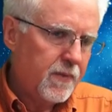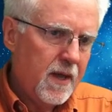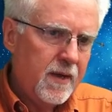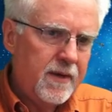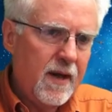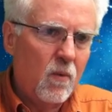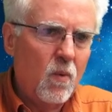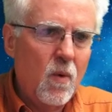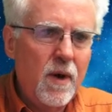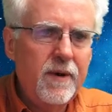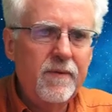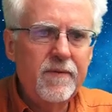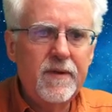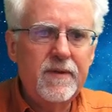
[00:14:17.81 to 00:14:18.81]
Now, one
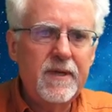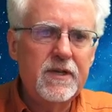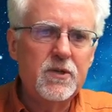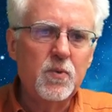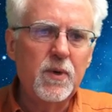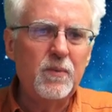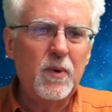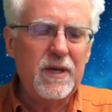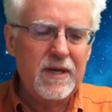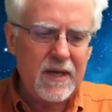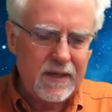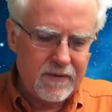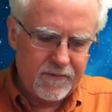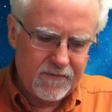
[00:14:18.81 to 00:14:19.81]
of the things we, we need
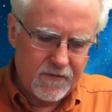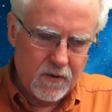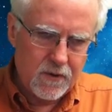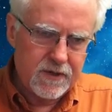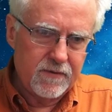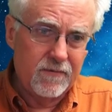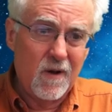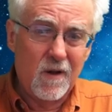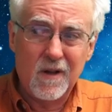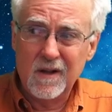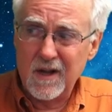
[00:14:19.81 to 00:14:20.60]
to, first of all,